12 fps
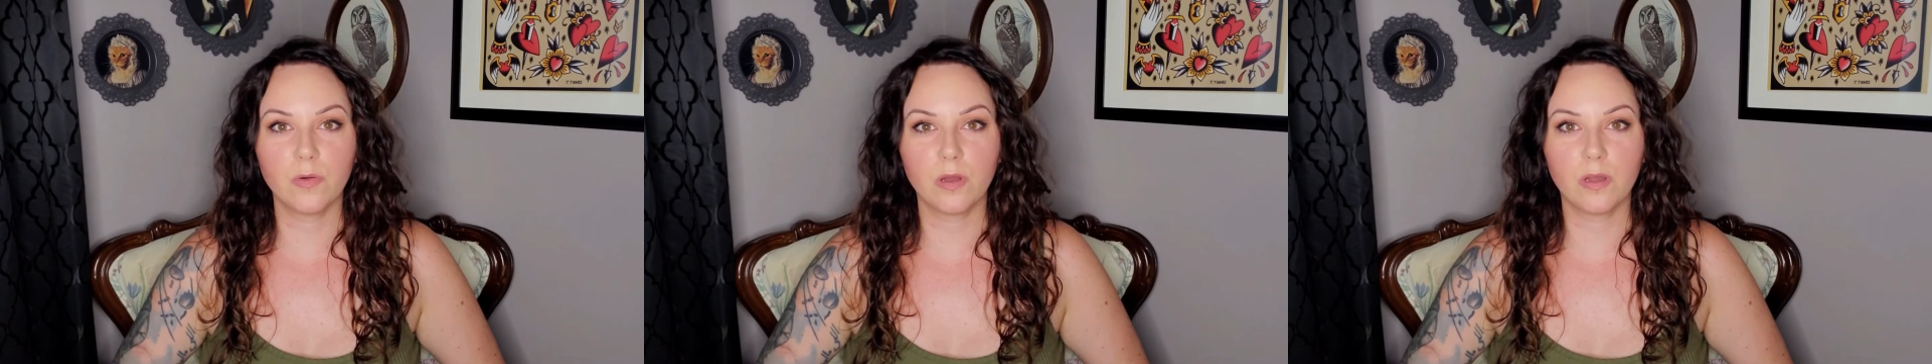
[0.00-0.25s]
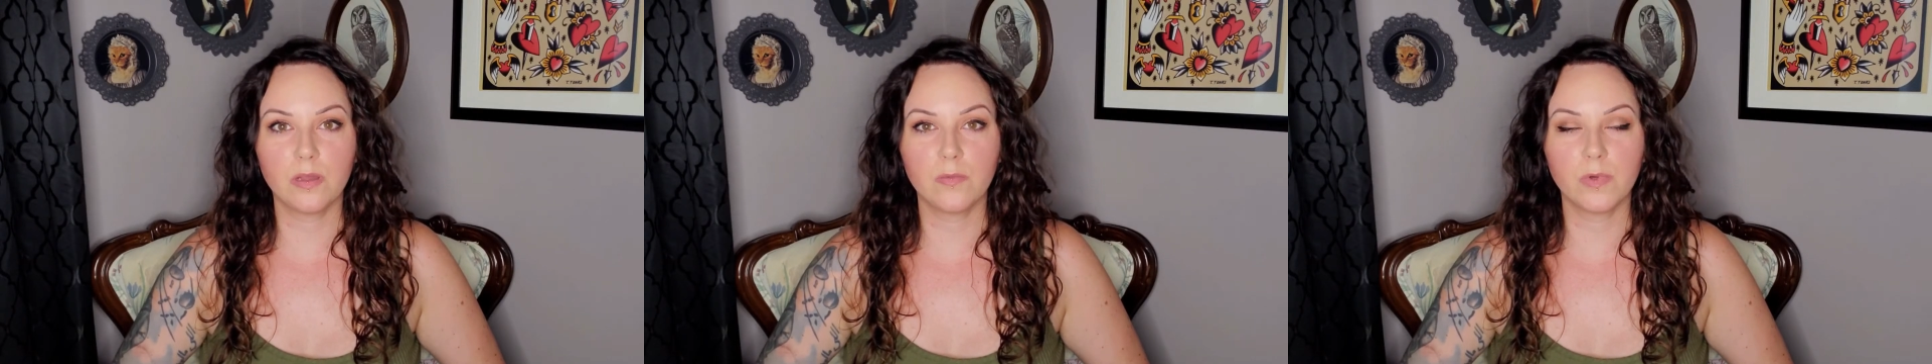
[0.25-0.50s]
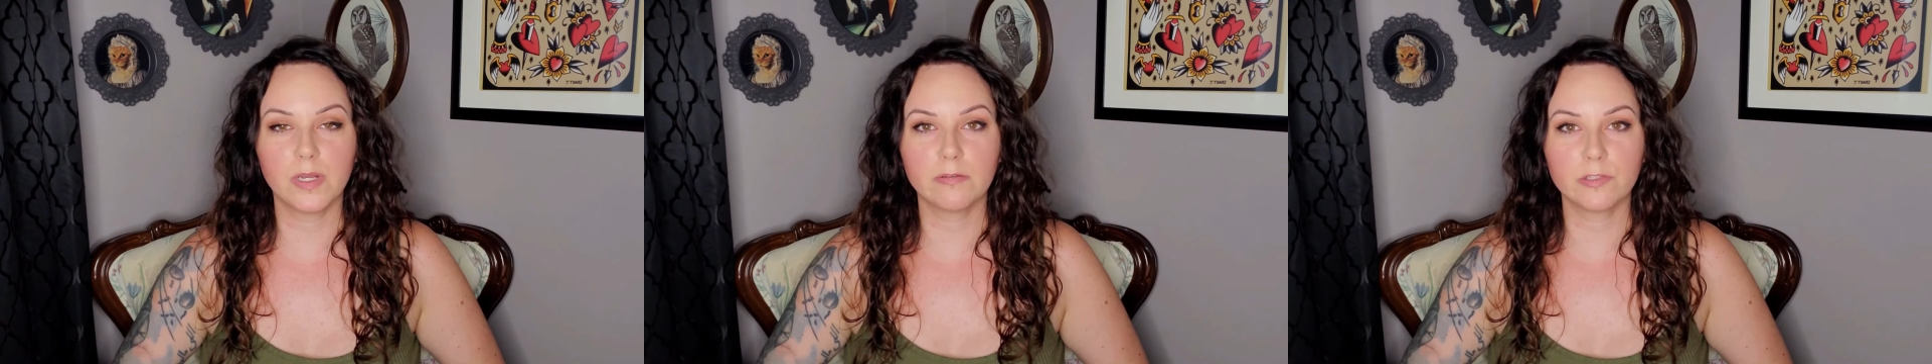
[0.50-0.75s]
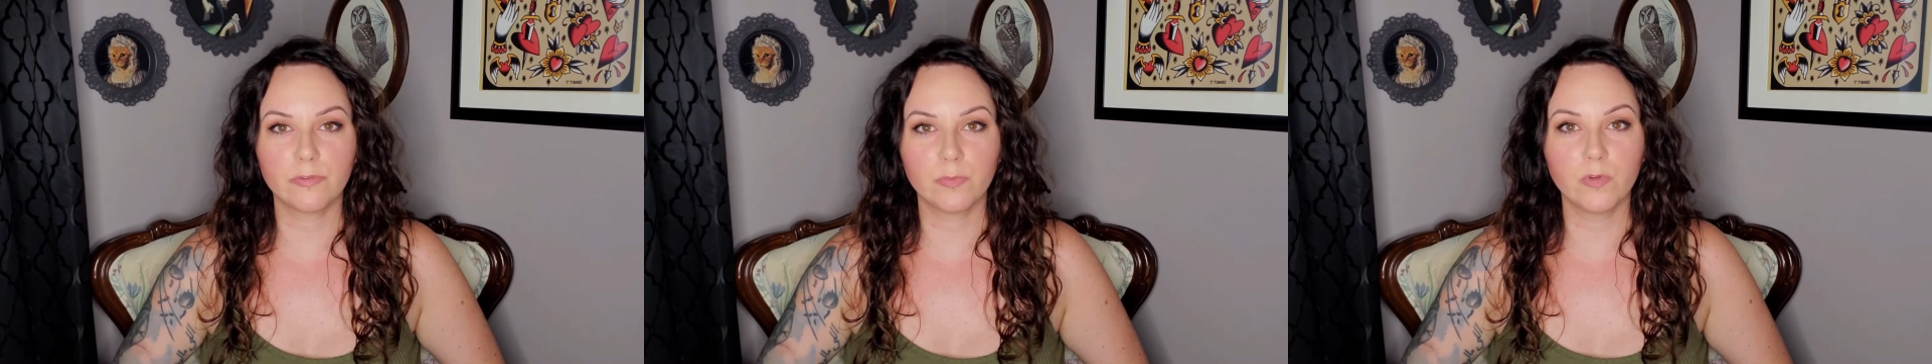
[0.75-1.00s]
on when I
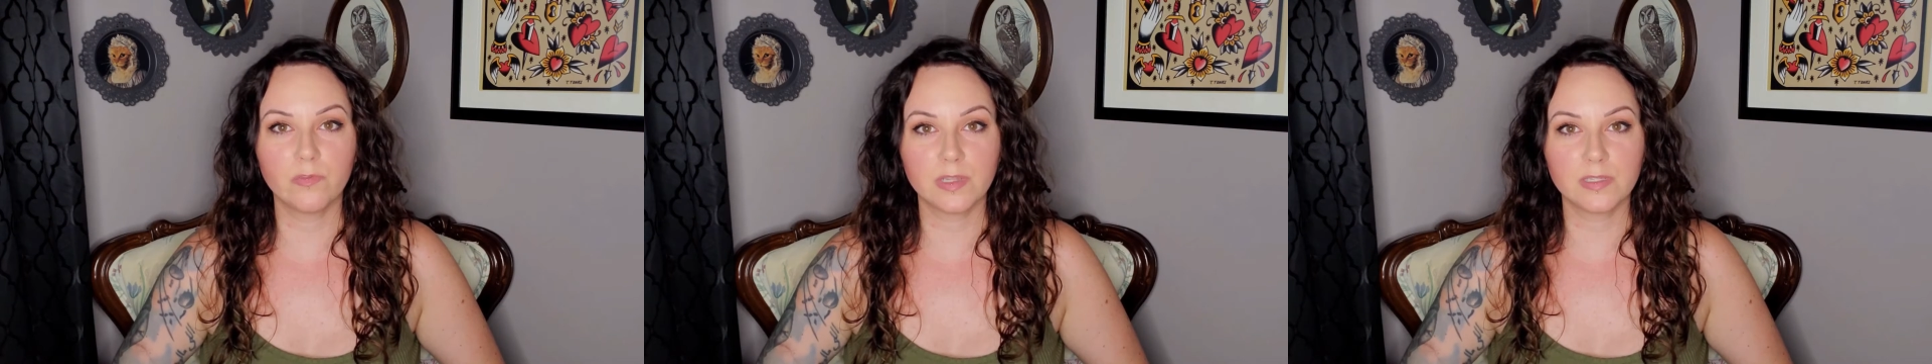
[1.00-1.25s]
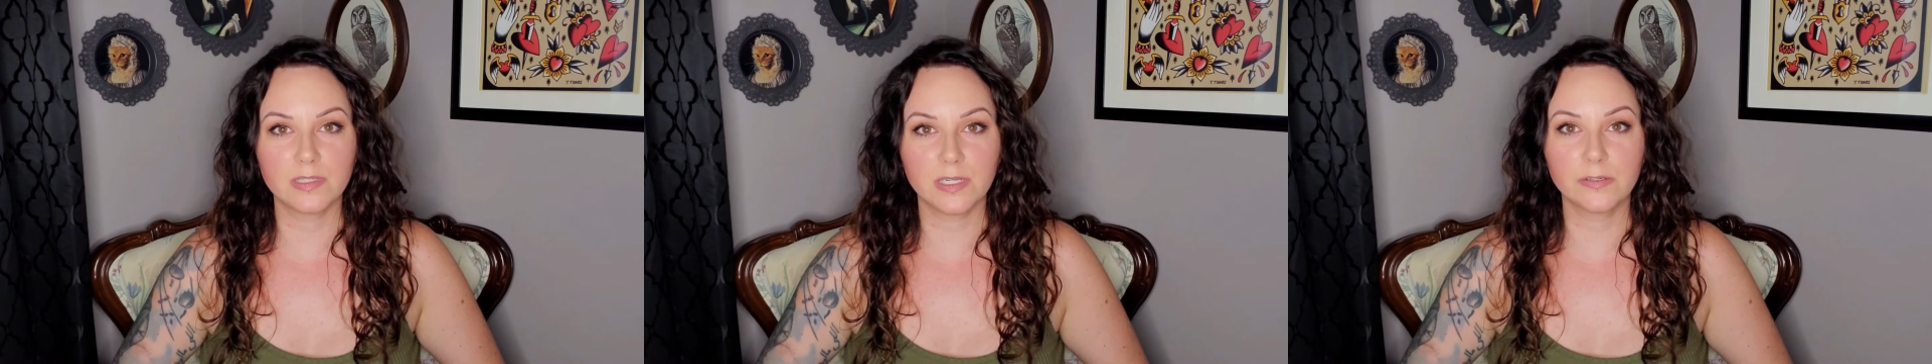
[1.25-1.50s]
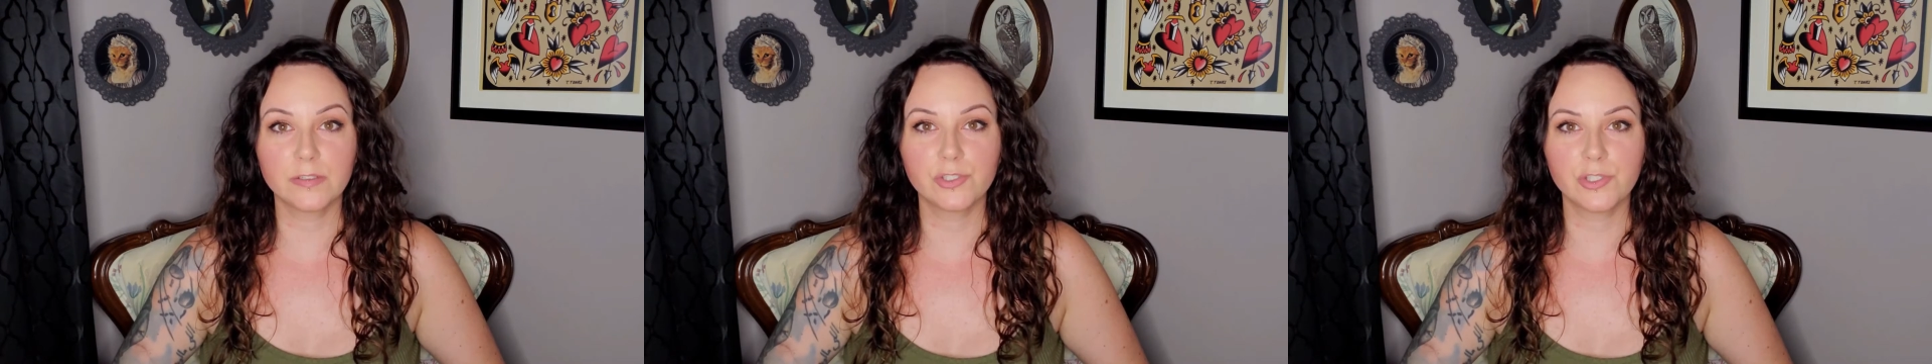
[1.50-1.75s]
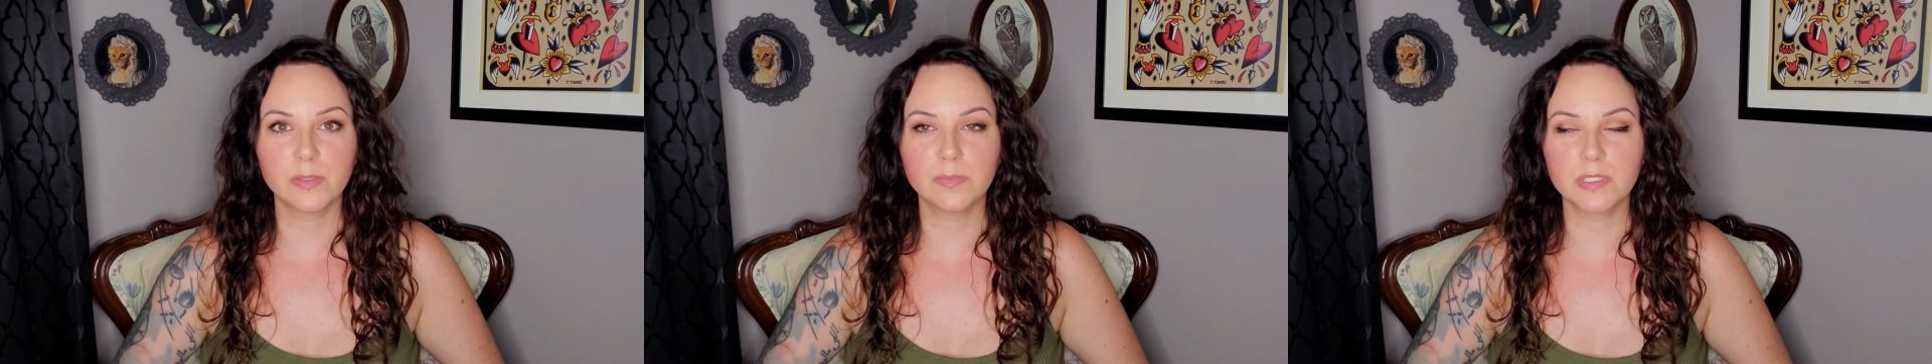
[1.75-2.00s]
was removing the steri
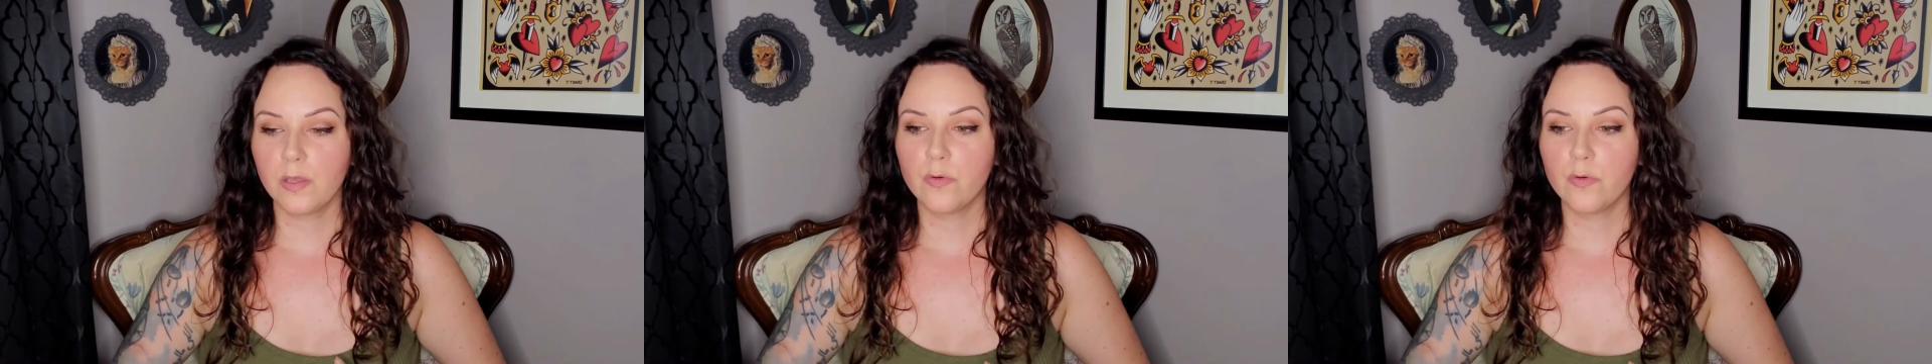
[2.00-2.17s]
strips.